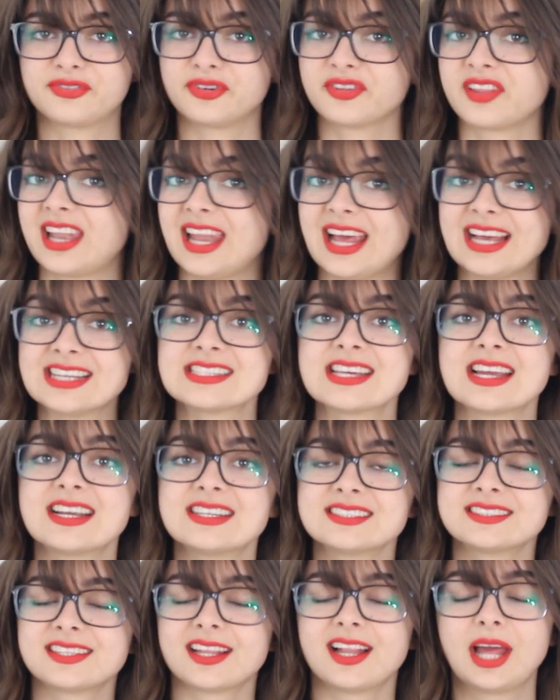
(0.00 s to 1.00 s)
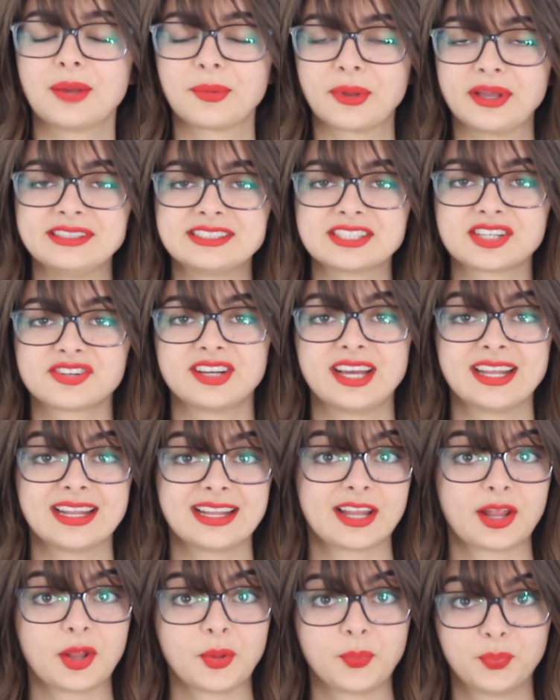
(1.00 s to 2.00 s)
And for the last hairstyle, I'm going to
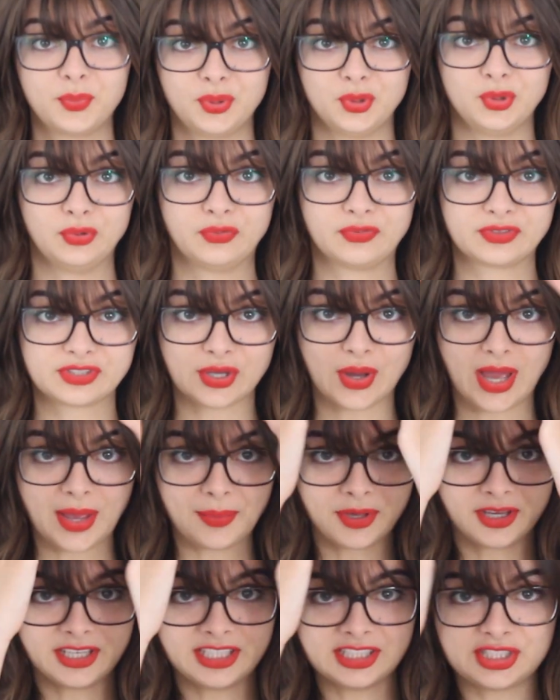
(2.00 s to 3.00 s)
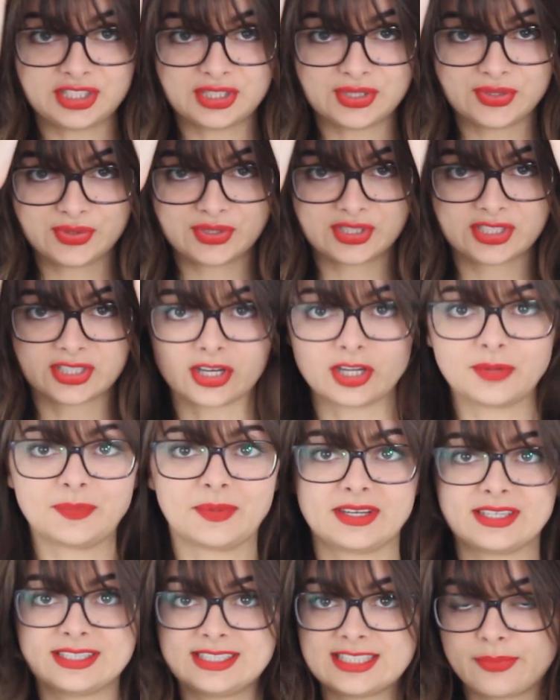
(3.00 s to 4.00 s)
create a little poof. So I'm going to
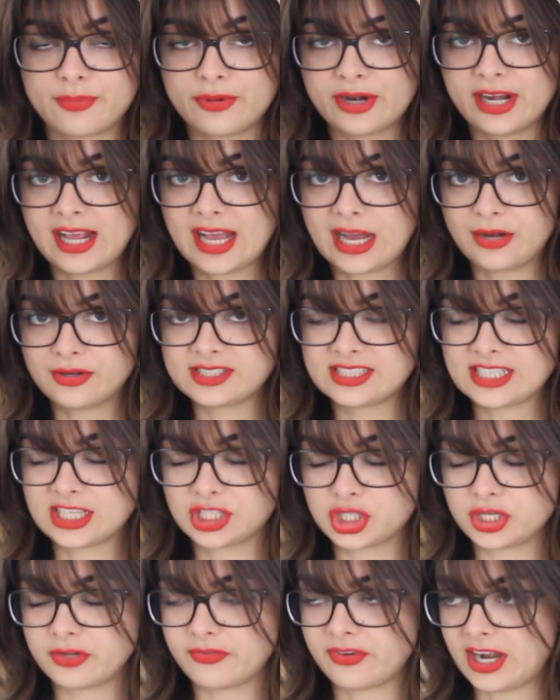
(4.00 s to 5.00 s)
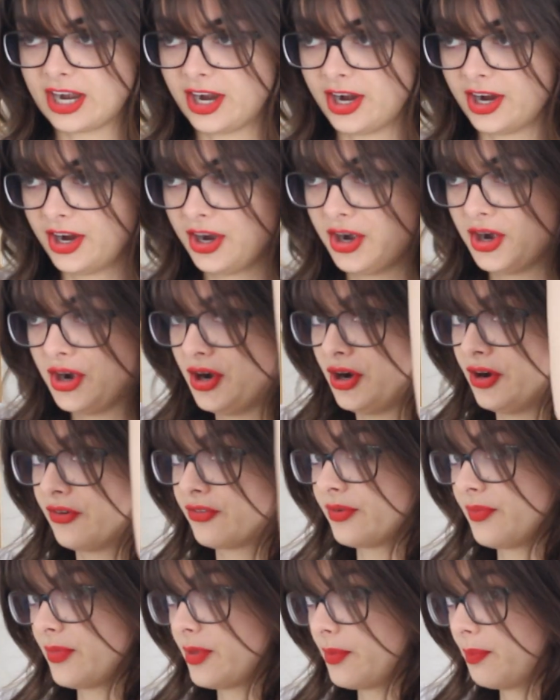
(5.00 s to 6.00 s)
start by separating out a section of hair
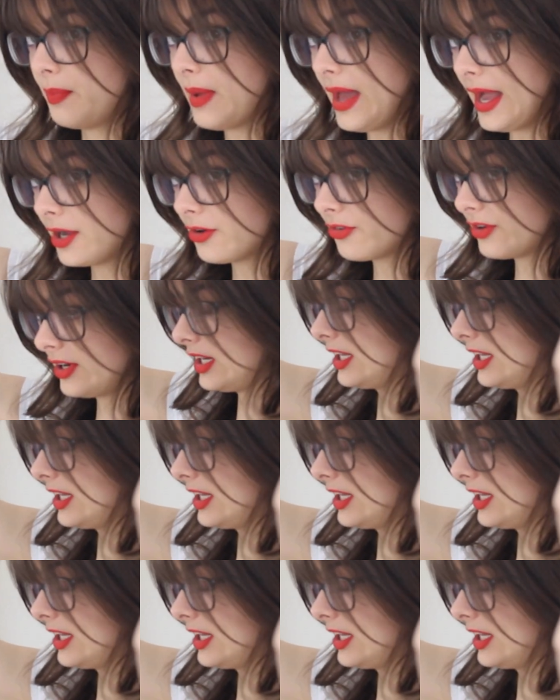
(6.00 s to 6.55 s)
from the back